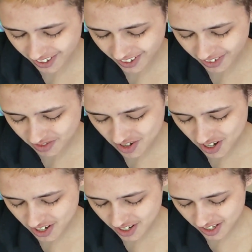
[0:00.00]
I'm
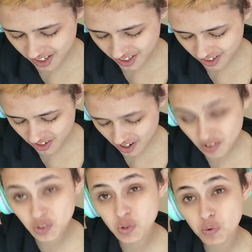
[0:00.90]
trying to
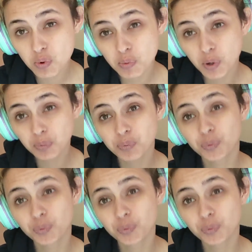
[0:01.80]
ground a little bit more.